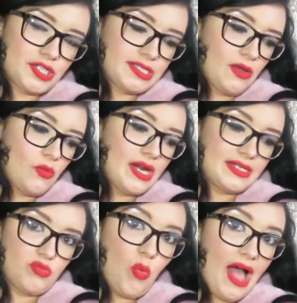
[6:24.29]
just so when
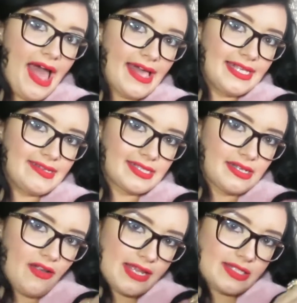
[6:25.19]
it's wet it
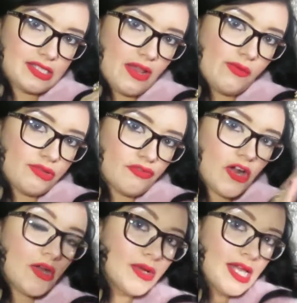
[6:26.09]
doesn't like soak
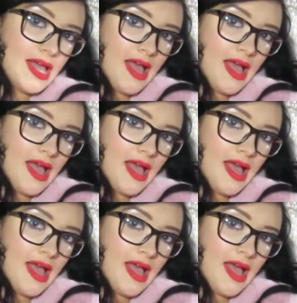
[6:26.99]
through.